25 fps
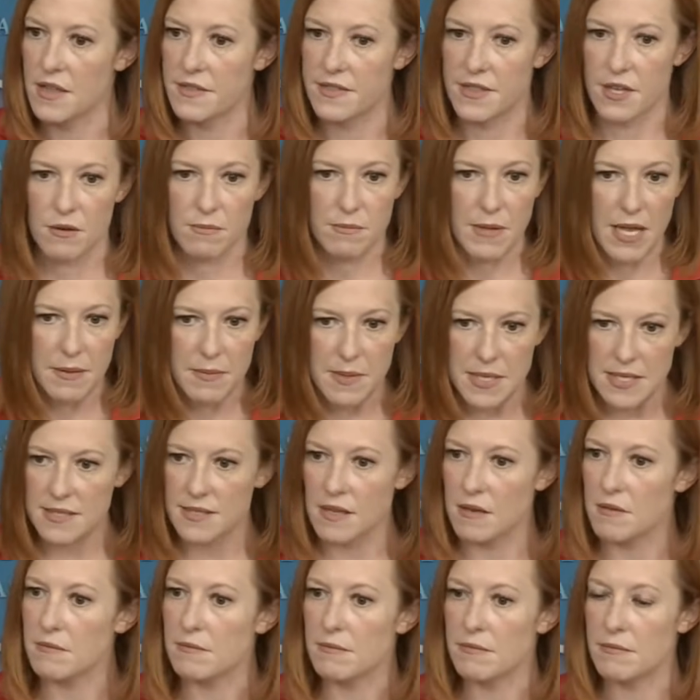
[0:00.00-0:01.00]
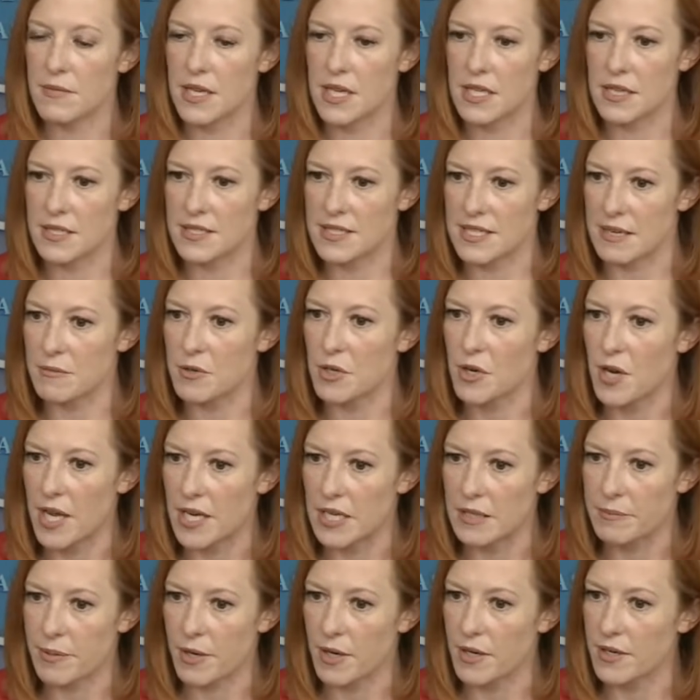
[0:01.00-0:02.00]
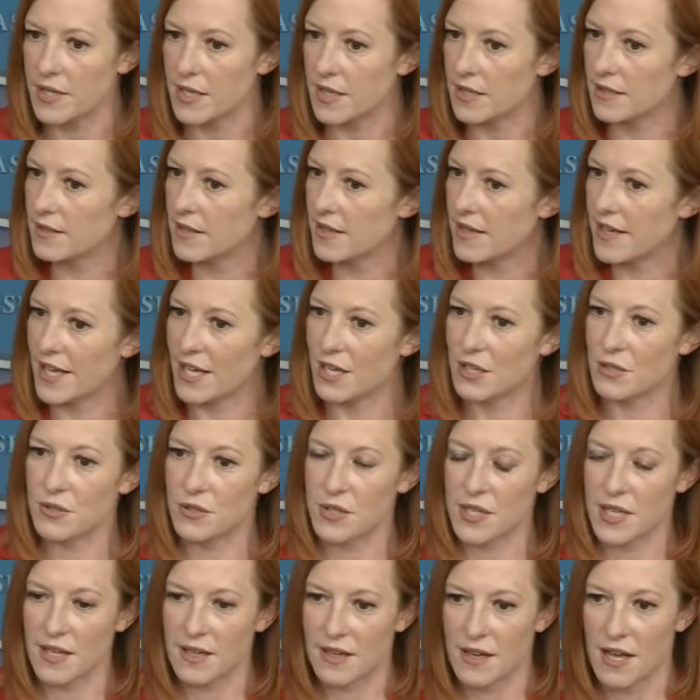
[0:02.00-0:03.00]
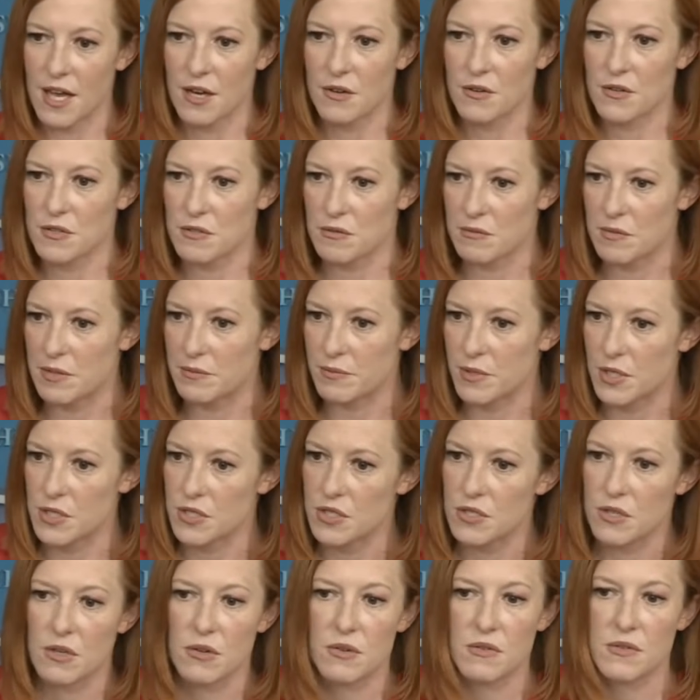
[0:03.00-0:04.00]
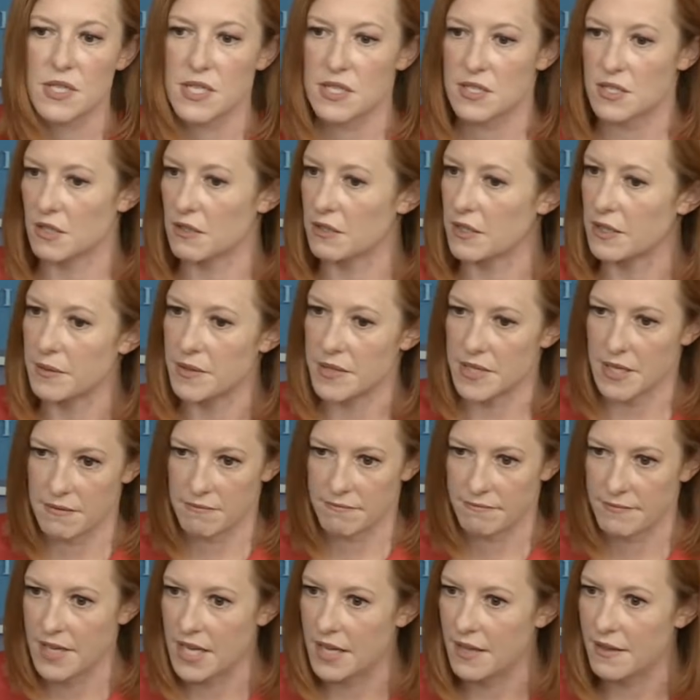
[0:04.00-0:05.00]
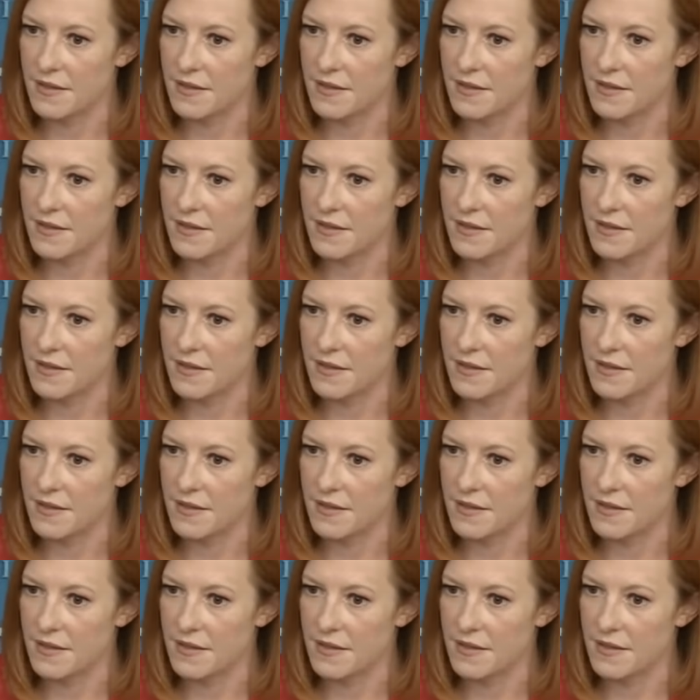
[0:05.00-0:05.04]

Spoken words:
There may be some in the Democratic Party, including Congresswoman Bush, who disagree with him.